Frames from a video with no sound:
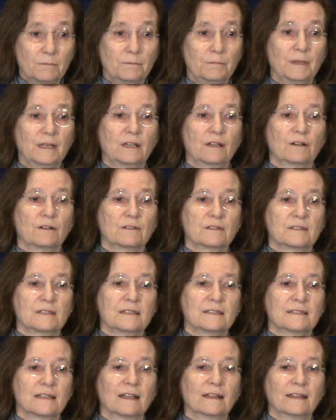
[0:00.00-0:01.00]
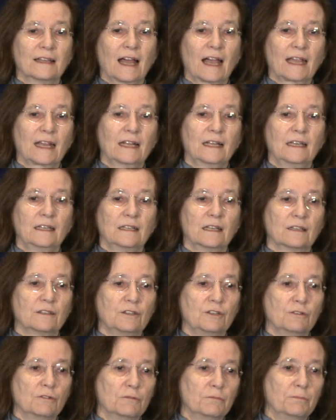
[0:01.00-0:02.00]
because it's unlikely
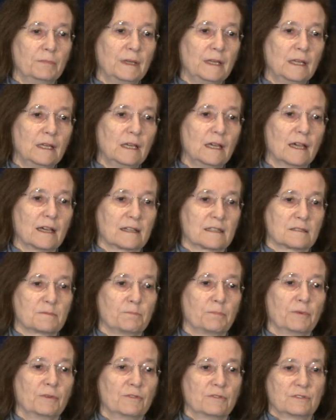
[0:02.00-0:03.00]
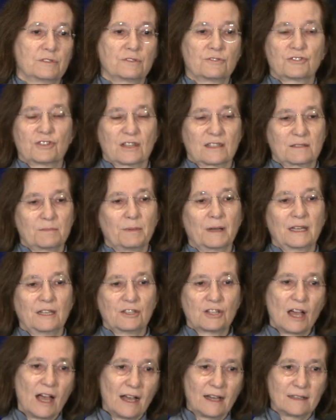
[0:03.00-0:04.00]
that you'll be exposed just by
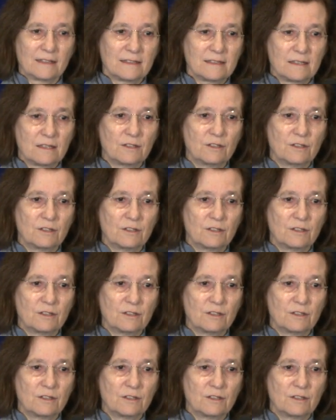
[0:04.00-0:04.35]
chance.